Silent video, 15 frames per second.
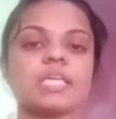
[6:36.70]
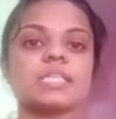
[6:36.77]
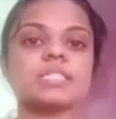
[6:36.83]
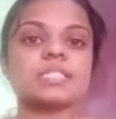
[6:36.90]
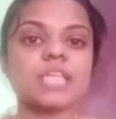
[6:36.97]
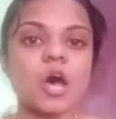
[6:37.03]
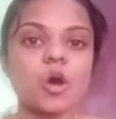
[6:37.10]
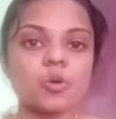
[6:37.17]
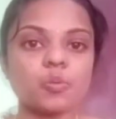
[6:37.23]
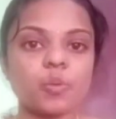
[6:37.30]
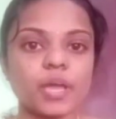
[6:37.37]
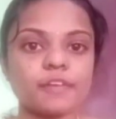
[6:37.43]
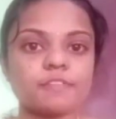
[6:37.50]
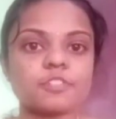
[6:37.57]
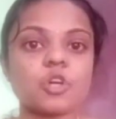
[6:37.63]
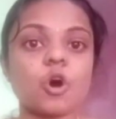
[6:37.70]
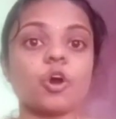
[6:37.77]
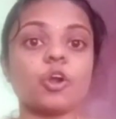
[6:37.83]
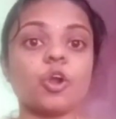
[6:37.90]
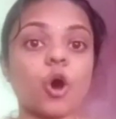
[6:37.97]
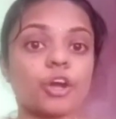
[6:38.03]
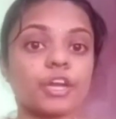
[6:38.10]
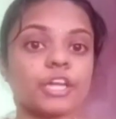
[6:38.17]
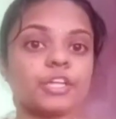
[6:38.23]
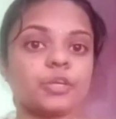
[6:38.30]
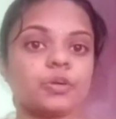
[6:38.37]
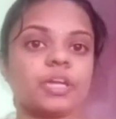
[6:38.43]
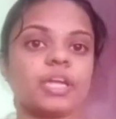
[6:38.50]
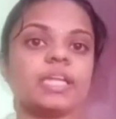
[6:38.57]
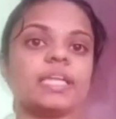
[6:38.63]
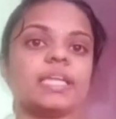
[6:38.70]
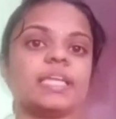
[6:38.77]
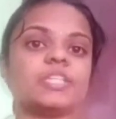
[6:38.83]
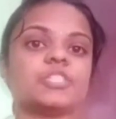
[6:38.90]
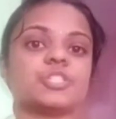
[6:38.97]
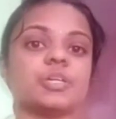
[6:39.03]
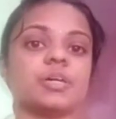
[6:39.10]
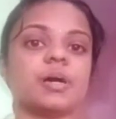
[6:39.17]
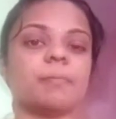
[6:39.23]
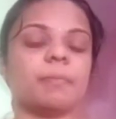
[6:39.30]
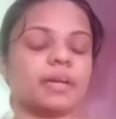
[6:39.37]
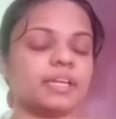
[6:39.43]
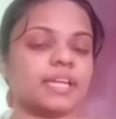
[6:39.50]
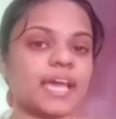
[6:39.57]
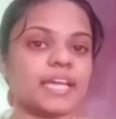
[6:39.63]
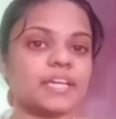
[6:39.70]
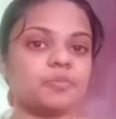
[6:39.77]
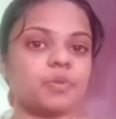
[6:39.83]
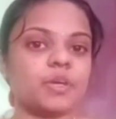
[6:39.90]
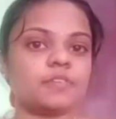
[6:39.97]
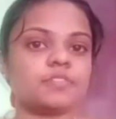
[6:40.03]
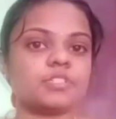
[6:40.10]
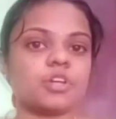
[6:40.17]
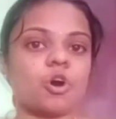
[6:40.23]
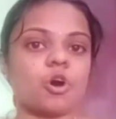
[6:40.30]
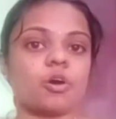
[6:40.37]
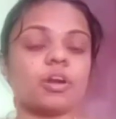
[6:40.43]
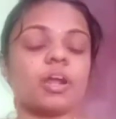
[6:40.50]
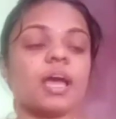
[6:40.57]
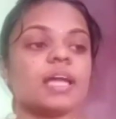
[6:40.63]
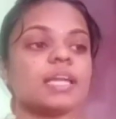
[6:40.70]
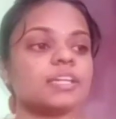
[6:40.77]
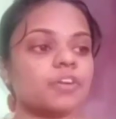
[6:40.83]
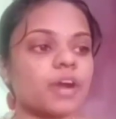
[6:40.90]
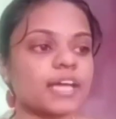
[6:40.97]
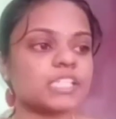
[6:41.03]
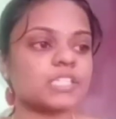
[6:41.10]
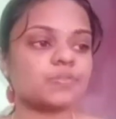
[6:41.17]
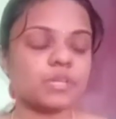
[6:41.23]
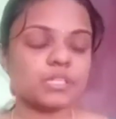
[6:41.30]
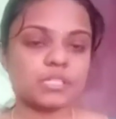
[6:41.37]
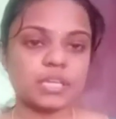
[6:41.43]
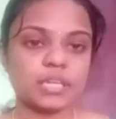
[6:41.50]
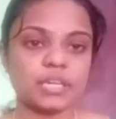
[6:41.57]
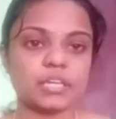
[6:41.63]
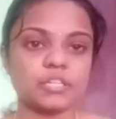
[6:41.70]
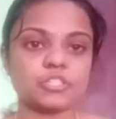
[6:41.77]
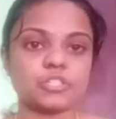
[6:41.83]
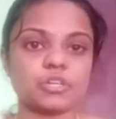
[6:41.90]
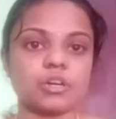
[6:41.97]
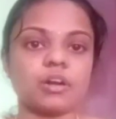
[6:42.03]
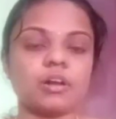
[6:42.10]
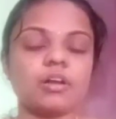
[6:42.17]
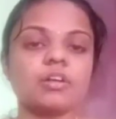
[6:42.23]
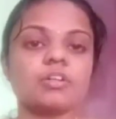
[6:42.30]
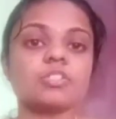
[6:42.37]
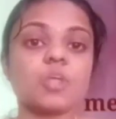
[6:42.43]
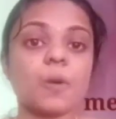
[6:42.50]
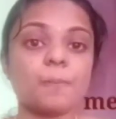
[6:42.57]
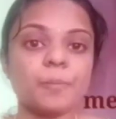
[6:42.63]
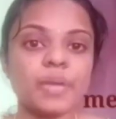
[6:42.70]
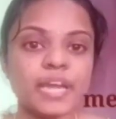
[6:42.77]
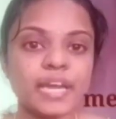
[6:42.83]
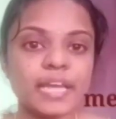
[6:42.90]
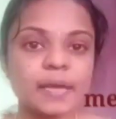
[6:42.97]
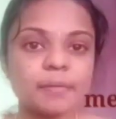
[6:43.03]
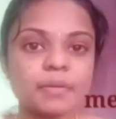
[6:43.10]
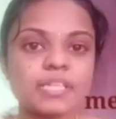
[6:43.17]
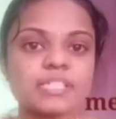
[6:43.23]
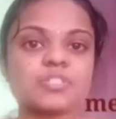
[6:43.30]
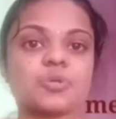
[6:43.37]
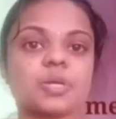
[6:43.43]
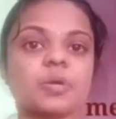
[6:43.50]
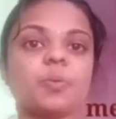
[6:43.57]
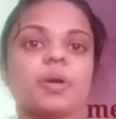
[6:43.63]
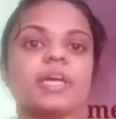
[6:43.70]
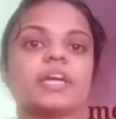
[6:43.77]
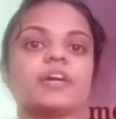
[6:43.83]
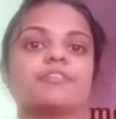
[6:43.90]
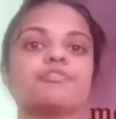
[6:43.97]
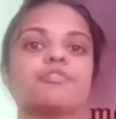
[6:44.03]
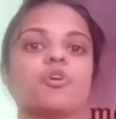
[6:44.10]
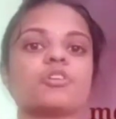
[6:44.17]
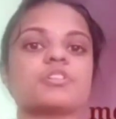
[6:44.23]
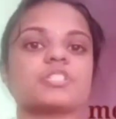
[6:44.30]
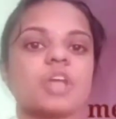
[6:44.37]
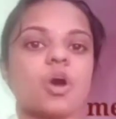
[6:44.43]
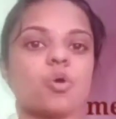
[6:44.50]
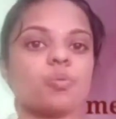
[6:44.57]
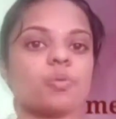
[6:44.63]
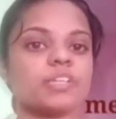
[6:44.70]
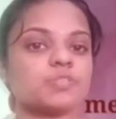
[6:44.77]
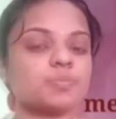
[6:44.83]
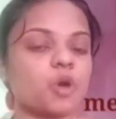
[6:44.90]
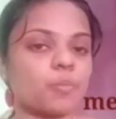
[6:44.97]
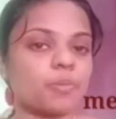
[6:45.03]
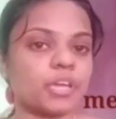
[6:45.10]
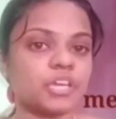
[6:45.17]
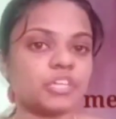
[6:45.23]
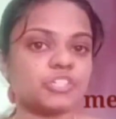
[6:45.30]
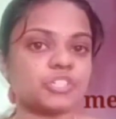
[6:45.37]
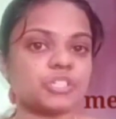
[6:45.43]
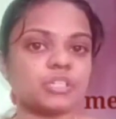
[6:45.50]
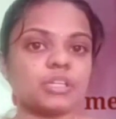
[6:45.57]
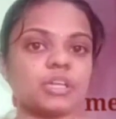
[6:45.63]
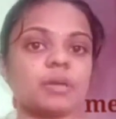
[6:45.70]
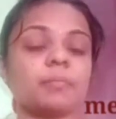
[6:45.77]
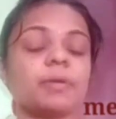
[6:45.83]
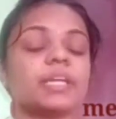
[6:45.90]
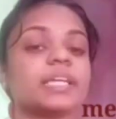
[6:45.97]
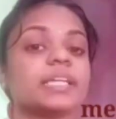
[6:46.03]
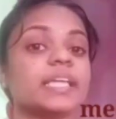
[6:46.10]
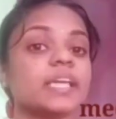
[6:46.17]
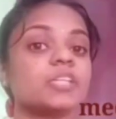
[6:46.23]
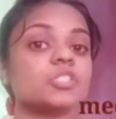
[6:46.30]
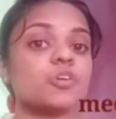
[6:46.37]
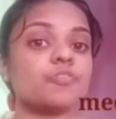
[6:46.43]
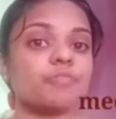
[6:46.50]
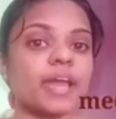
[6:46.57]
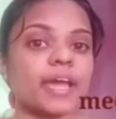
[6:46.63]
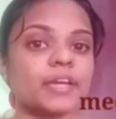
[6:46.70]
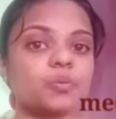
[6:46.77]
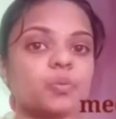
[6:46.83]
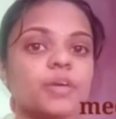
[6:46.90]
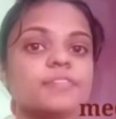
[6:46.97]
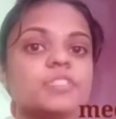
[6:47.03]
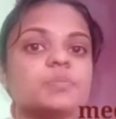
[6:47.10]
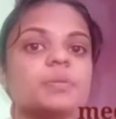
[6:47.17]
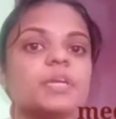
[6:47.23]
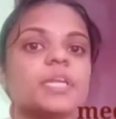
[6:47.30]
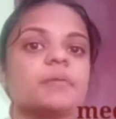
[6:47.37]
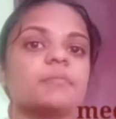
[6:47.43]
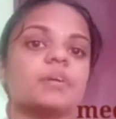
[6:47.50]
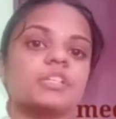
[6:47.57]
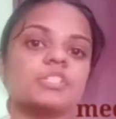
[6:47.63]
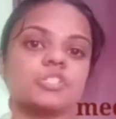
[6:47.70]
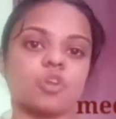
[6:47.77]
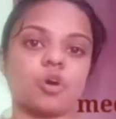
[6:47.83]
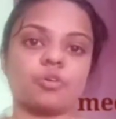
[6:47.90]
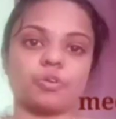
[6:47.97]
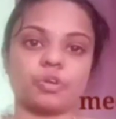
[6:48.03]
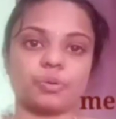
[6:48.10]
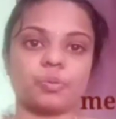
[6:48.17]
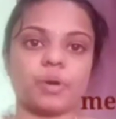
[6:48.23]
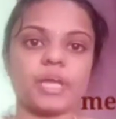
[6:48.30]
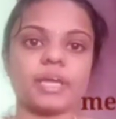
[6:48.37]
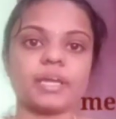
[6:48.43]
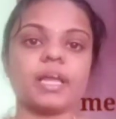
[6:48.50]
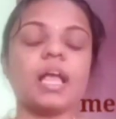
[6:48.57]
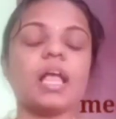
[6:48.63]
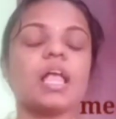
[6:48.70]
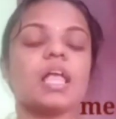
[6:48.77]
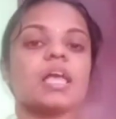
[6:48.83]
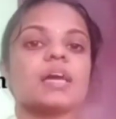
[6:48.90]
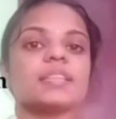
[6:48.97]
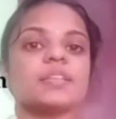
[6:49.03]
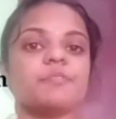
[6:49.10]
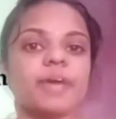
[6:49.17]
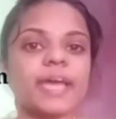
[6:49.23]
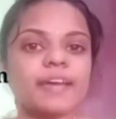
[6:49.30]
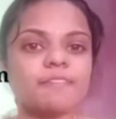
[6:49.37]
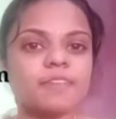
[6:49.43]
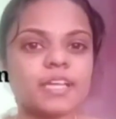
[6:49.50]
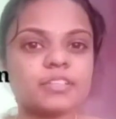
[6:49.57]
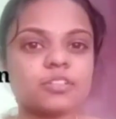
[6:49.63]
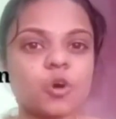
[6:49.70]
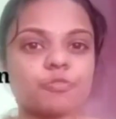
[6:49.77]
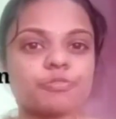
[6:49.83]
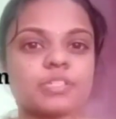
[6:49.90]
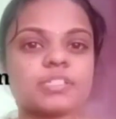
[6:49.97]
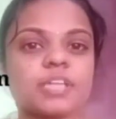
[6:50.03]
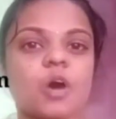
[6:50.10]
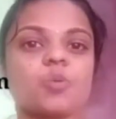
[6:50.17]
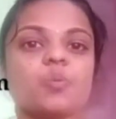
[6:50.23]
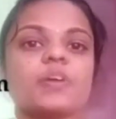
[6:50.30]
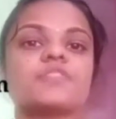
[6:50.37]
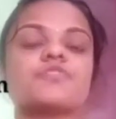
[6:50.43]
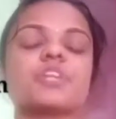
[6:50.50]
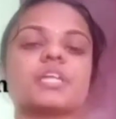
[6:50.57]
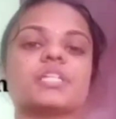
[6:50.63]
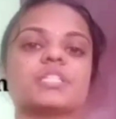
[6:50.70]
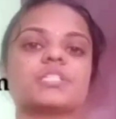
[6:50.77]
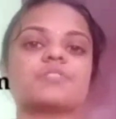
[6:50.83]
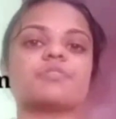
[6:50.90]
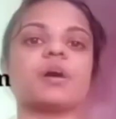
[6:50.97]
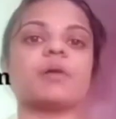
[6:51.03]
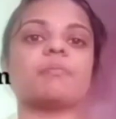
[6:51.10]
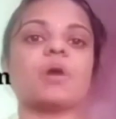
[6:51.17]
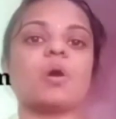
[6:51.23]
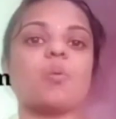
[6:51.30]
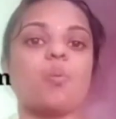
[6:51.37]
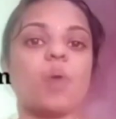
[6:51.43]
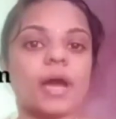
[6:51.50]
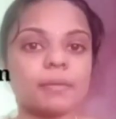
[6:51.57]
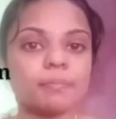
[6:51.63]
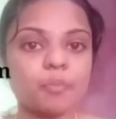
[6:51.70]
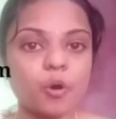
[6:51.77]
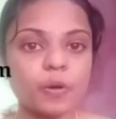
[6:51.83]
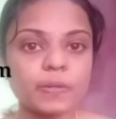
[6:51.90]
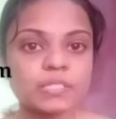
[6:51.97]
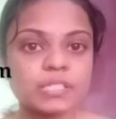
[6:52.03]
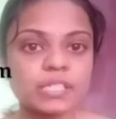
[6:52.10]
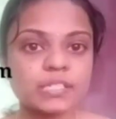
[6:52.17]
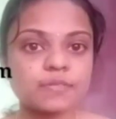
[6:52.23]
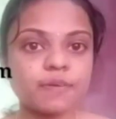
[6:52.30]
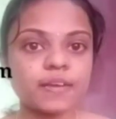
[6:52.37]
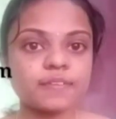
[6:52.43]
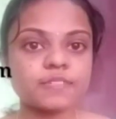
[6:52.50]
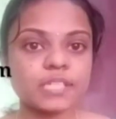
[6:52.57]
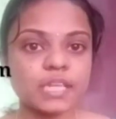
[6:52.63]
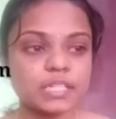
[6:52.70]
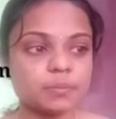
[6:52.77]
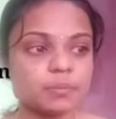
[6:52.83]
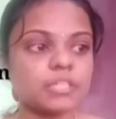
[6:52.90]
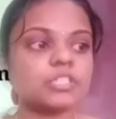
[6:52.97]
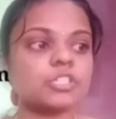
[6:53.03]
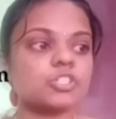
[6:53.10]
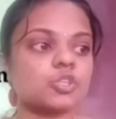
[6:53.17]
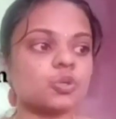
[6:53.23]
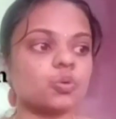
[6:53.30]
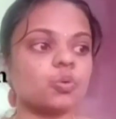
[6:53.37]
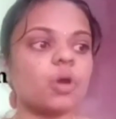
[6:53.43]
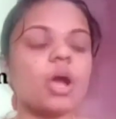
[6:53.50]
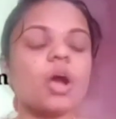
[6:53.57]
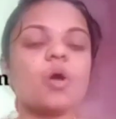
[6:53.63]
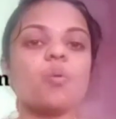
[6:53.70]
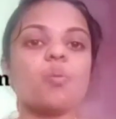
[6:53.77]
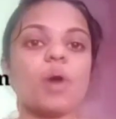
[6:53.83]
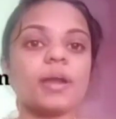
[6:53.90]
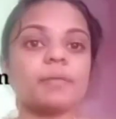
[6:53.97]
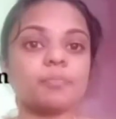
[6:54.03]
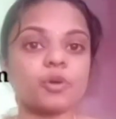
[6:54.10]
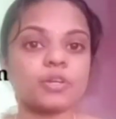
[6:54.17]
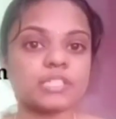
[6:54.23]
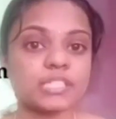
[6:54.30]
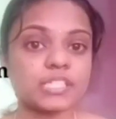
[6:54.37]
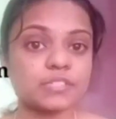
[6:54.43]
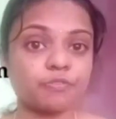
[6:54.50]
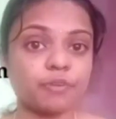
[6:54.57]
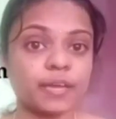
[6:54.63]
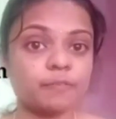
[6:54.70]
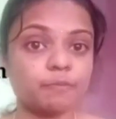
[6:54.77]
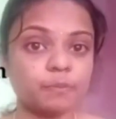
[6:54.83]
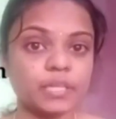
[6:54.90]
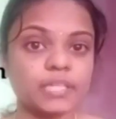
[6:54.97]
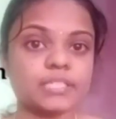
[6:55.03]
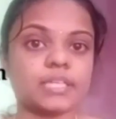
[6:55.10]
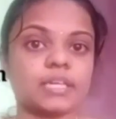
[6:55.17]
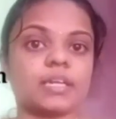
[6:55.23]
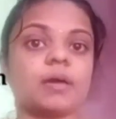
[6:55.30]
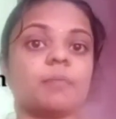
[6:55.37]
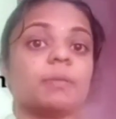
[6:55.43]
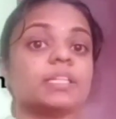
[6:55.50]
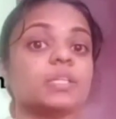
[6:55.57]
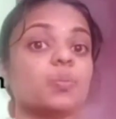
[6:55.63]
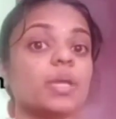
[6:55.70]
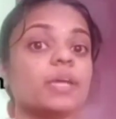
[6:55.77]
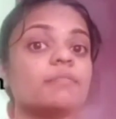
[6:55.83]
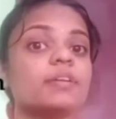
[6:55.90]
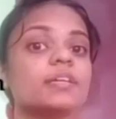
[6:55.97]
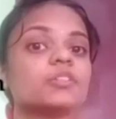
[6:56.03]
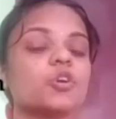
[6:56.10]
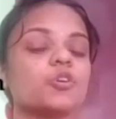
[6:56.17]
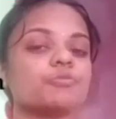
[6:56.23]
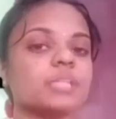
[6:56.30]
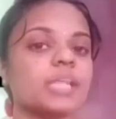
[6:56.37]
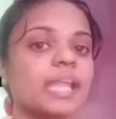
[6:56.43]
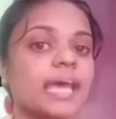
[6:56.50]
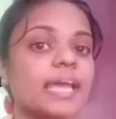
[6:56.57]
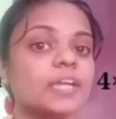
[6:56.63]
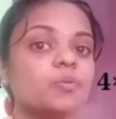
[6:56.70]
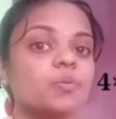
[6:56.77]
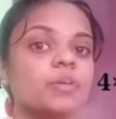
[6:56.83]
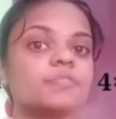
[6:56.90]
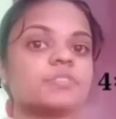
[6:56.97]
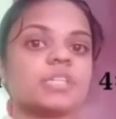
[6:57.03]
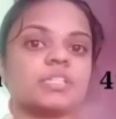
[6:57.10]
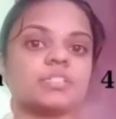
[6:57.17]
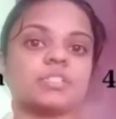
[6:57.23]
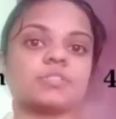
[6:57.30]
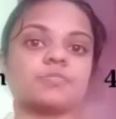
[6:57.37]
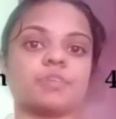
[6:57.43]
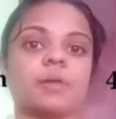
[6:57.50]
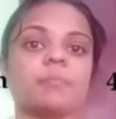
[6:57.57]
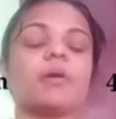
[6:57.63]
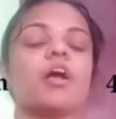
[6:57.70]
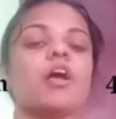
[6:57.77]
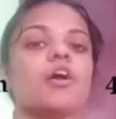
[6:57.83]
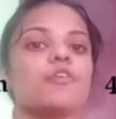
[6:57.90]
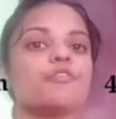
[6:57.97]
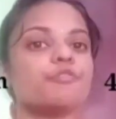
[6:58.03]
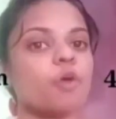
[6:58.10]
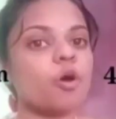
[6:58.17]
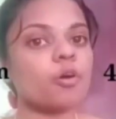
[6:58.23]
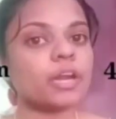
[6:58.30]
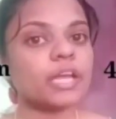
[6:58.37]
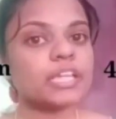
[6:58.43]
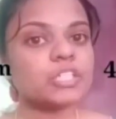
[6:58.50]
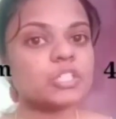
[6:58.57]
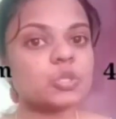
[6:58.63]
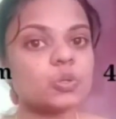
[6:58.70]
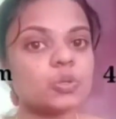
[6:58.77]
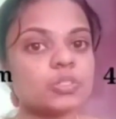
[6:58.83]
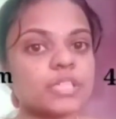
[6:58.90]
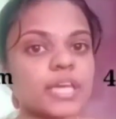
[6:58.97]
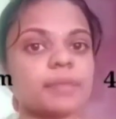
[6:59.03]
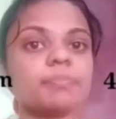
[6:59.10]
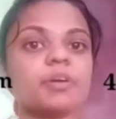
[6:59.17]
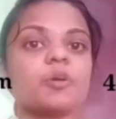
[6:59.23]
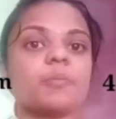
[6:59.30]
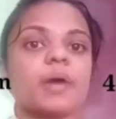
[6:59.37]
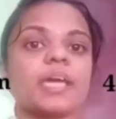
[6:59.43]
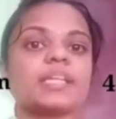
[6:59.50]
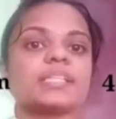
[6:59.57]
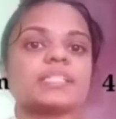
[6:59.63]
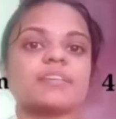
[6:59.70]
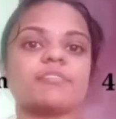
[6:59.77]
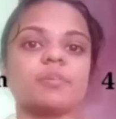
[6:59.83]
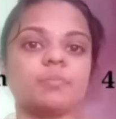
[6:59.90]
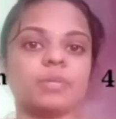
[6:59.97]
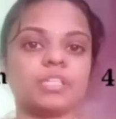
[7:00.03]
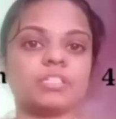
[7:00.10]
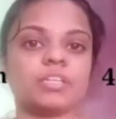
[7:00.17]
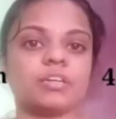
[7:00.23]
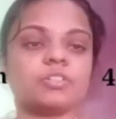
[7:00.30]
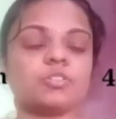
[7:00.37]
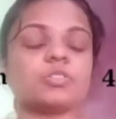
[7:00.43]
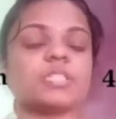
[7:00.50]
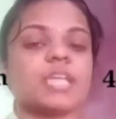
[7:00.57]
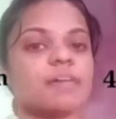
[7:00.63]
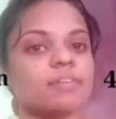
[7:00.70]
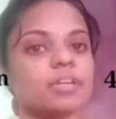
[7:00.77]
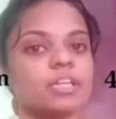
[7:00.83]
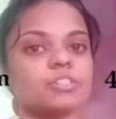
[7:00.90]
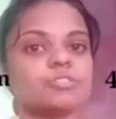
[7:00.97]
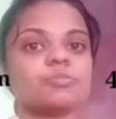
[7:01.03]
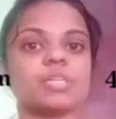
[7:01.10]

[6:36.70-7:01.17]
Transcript: sound waves are longitudinal in nature, but light waves are transverse in nature. So, medium is required for sound waves propagation, but in case of light waves, medium is not required. The wavelength of the sound waves ranges from 1.65 centimeter to 1.65 meter, but the wavelength of the light waves ranges from 4 into 10 power minus 7 meter to 7 into